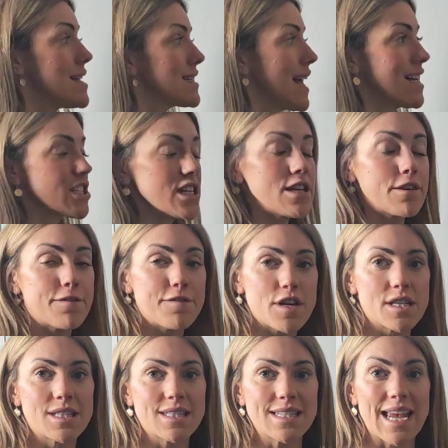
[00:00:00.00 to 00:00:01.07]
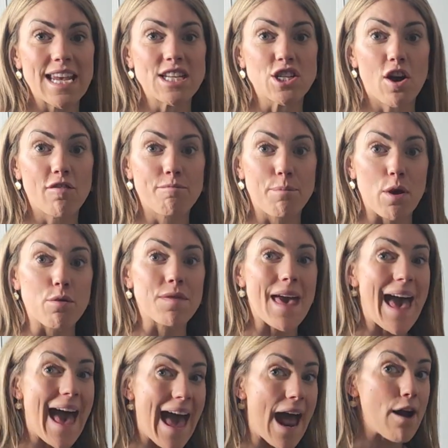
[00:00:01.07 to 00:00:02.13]
It's actually the first stage of both
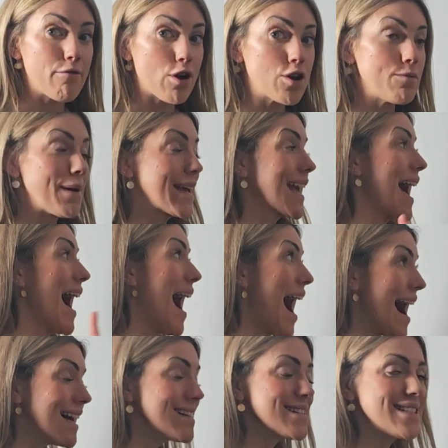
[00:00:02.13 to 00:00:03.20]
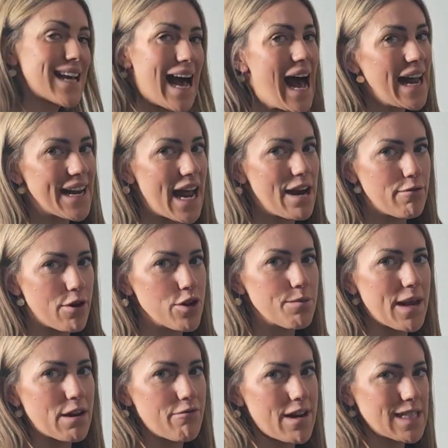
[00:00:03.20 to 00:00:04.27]
aerobic and
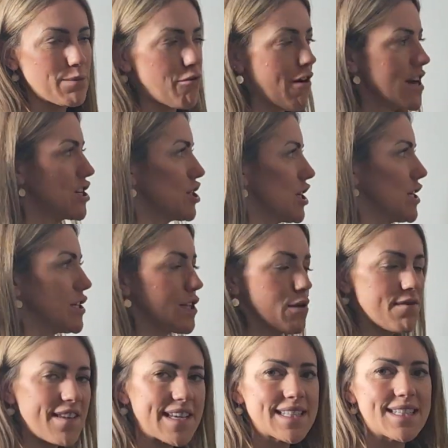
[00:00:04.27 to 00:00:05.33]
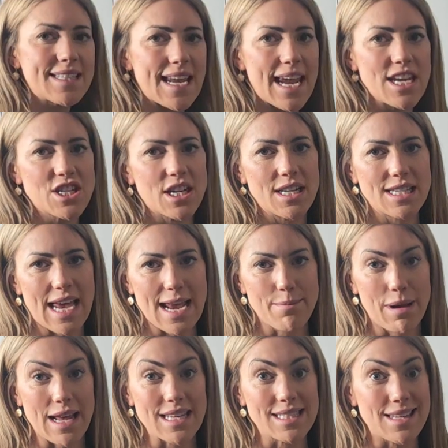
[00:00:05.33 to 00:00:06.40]
anaerobic respiration. So this stage can take
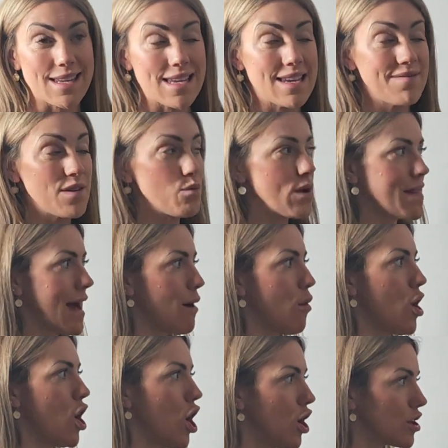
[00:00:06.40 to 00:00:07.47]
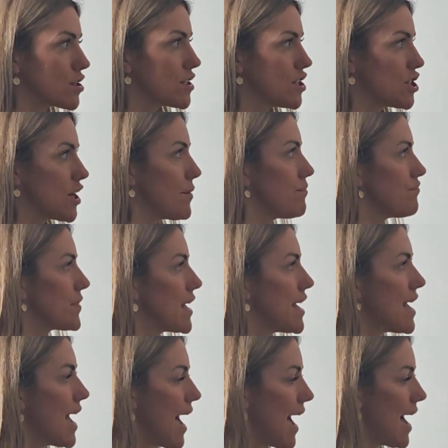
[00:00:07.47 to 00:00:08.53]
place even without oxygen.
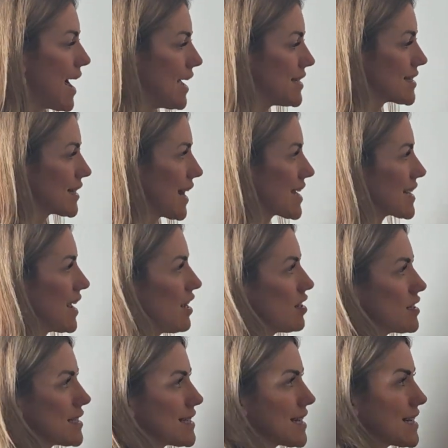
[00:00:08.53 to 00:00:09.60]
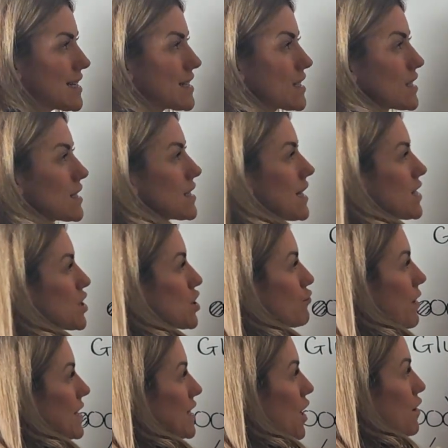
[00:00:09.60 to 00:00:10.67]
And glycolysis, let's just
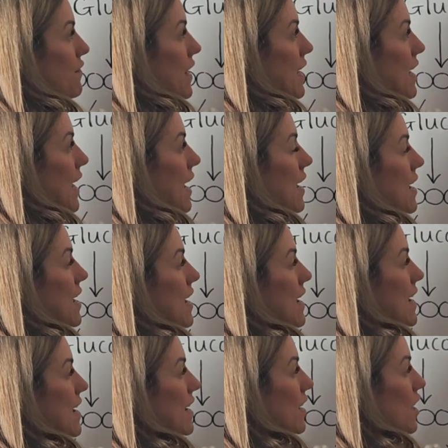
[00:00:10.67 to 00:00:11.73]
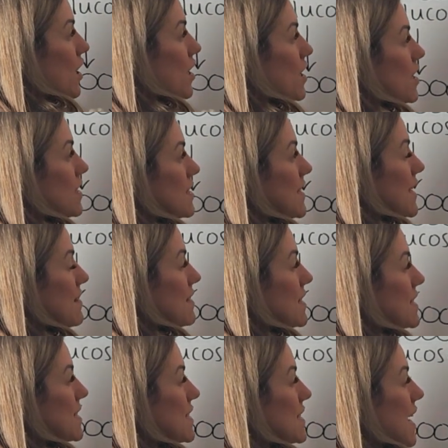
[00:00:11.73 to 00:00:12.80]
write it over here, it occurs in the
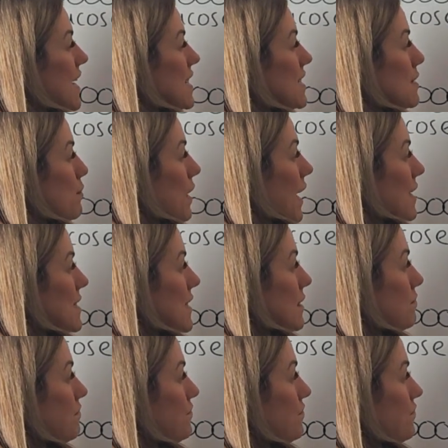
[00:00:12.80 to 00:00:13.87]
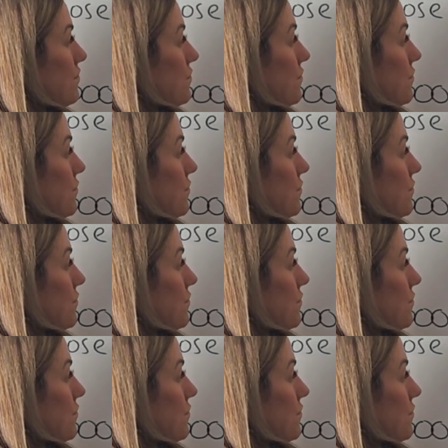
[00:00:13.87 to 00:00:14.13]
cytoplasm